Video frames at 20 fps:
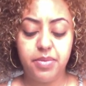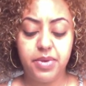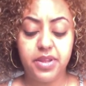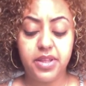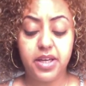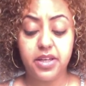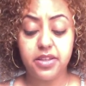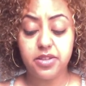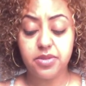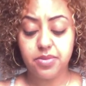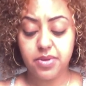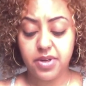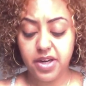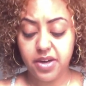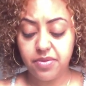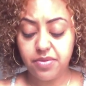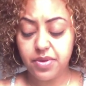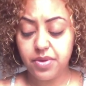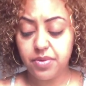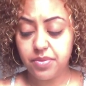that's what
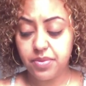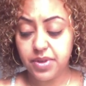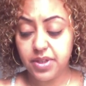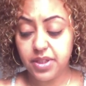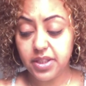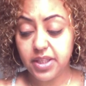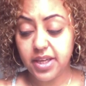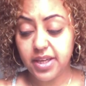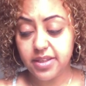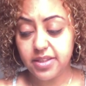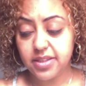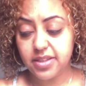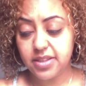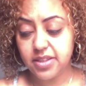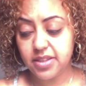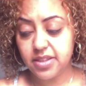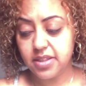I've realized